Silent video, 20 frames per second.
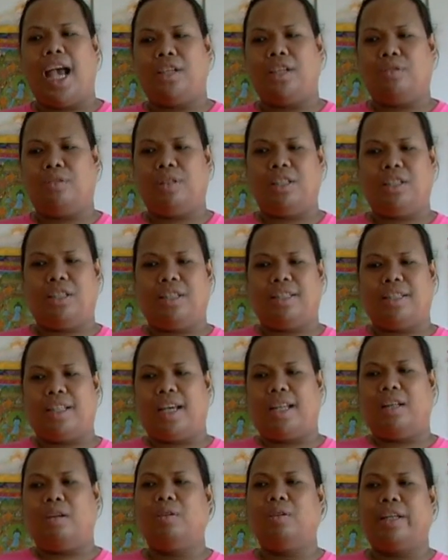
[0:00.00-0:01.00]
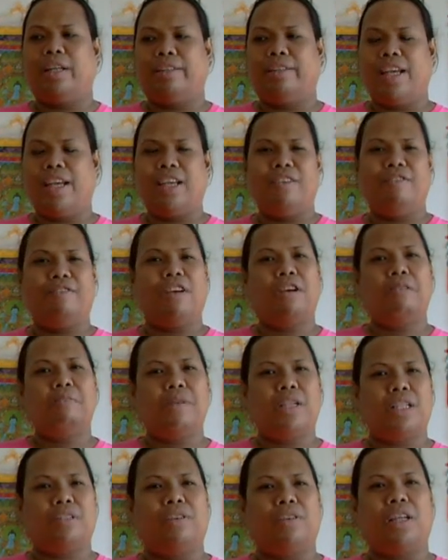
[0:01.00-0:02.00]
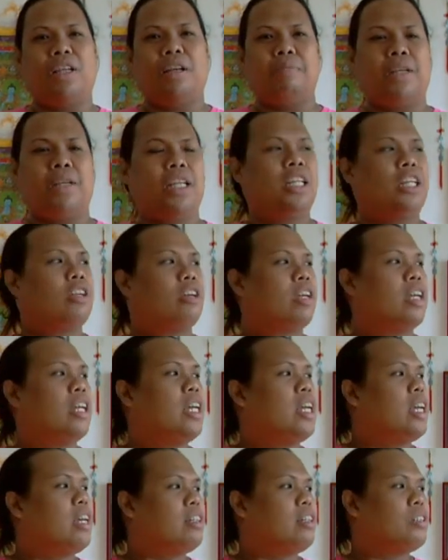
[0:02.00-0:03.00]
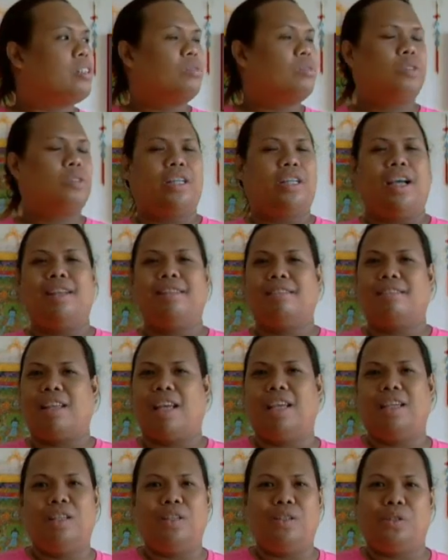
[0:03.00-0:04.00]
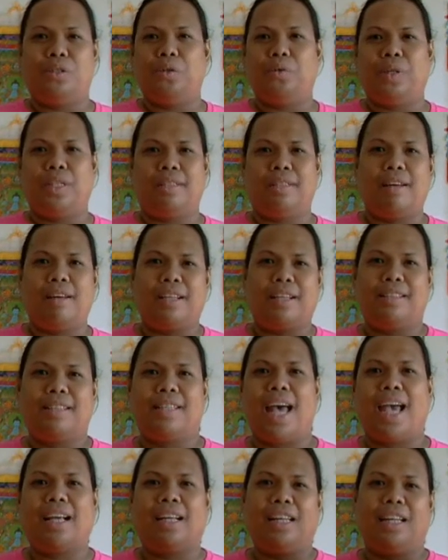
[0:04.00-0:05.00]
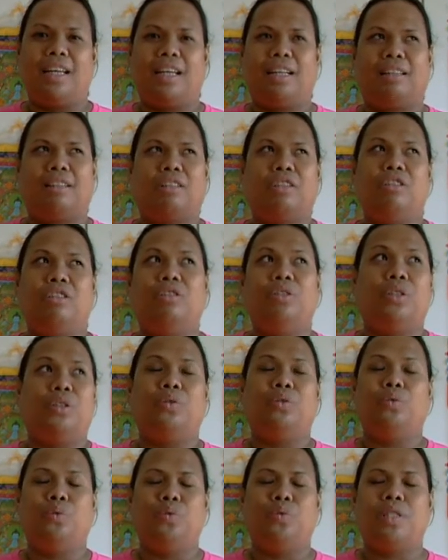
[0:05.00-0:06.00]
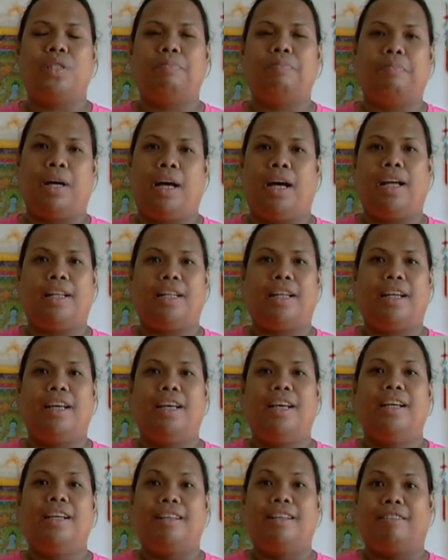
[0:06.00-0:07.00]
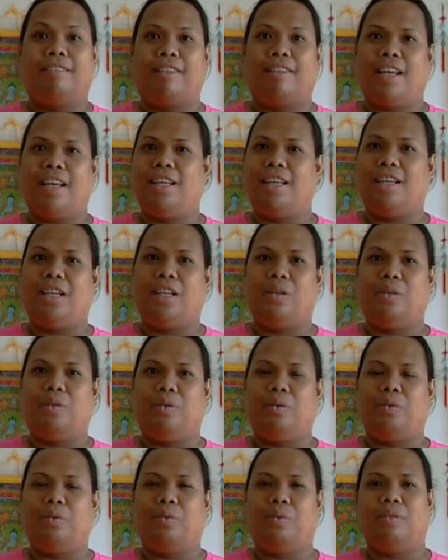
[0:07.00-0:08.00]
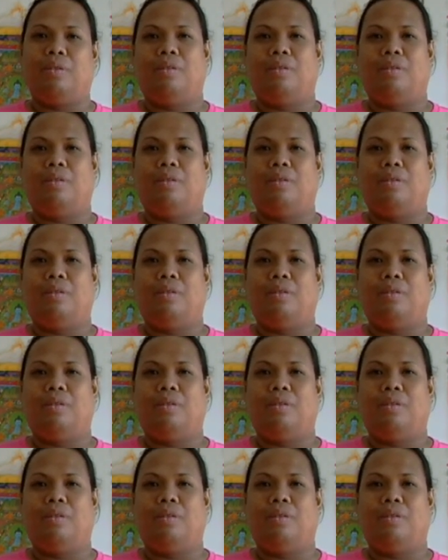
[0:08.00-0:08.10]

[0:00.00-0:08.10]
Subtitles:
Actually, she said, okay, thank you very much for coming here. And I told her, yes, thank you too. It's not exactly good news, but thank you.